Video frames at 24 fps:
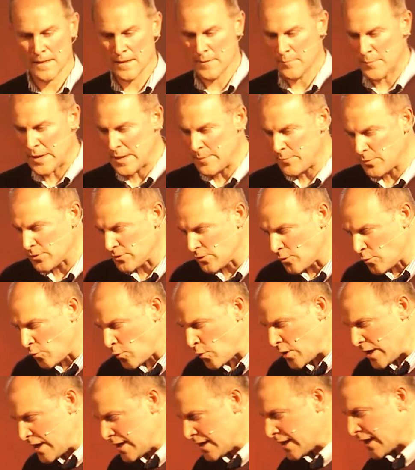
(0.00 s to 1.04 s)
people that
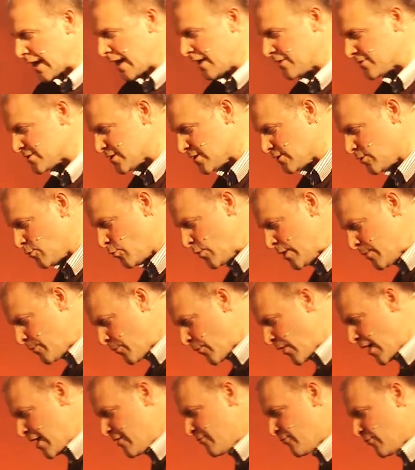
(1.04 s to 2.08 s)
we encounter, that we
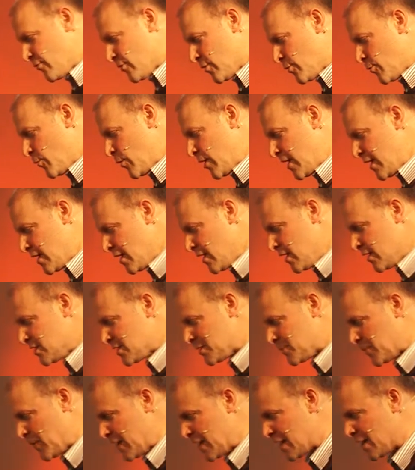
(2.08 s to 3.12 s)
pray for, that we
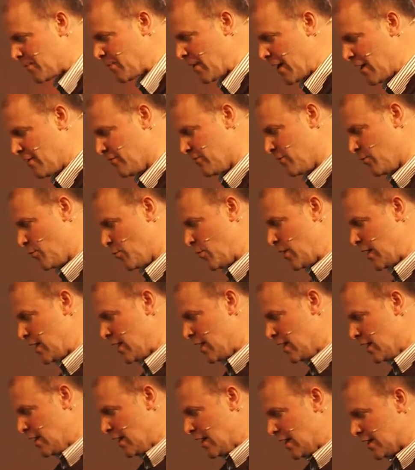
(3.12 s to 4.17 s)
speak about, that
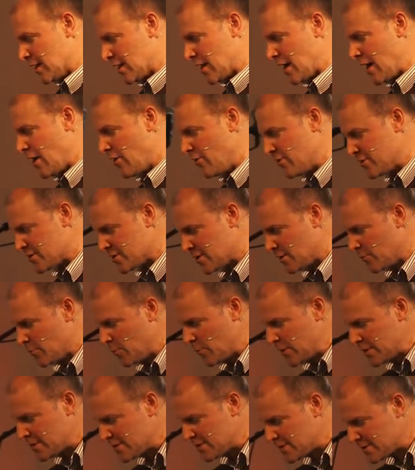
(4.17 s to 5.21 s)
we encourage, that
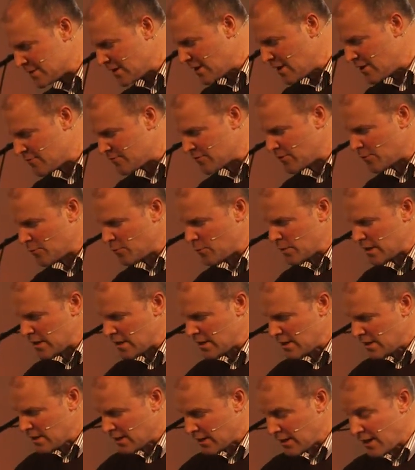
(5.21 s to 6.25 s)
we serve, that we
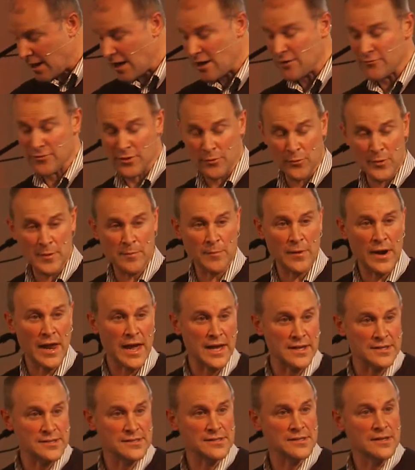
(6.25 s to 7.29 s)
love, that we
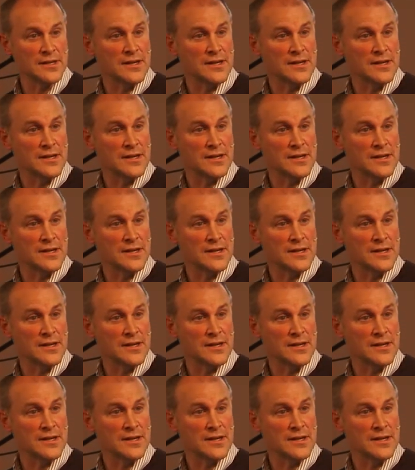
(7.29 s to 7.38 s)
bless,